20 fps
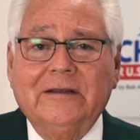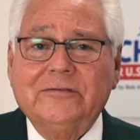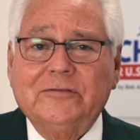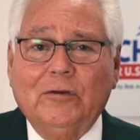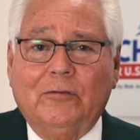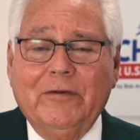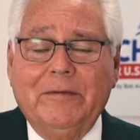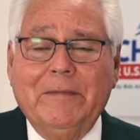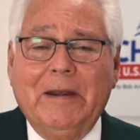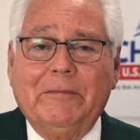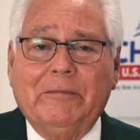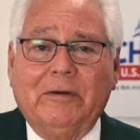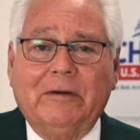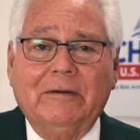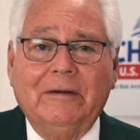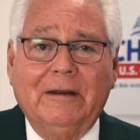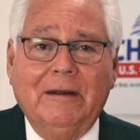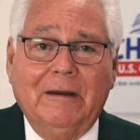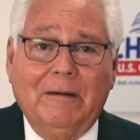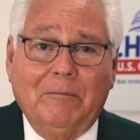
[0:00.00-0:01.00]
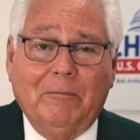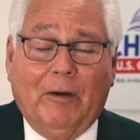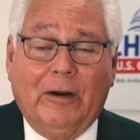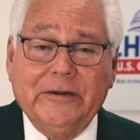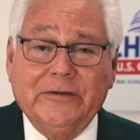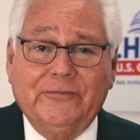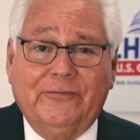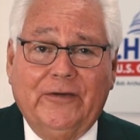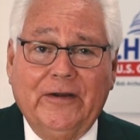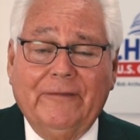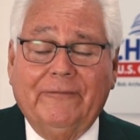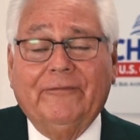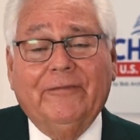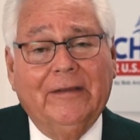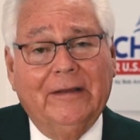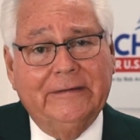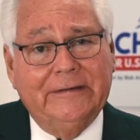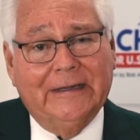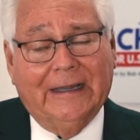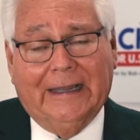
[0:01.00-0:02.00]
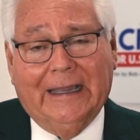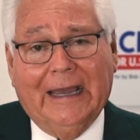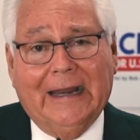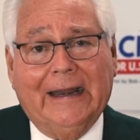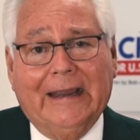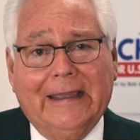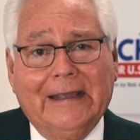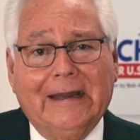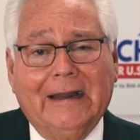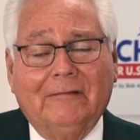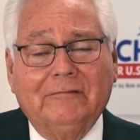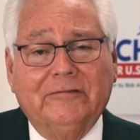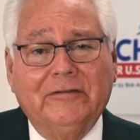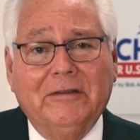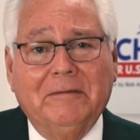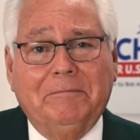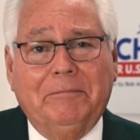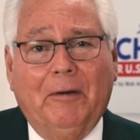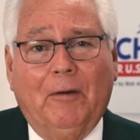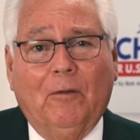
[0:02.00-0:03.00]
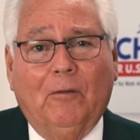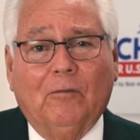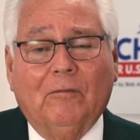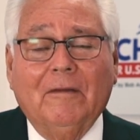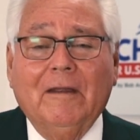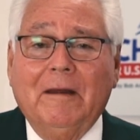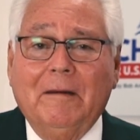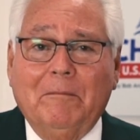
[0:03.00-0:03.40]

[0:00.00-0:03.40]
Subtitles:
So remember, March 5th, you got to get out to the poll.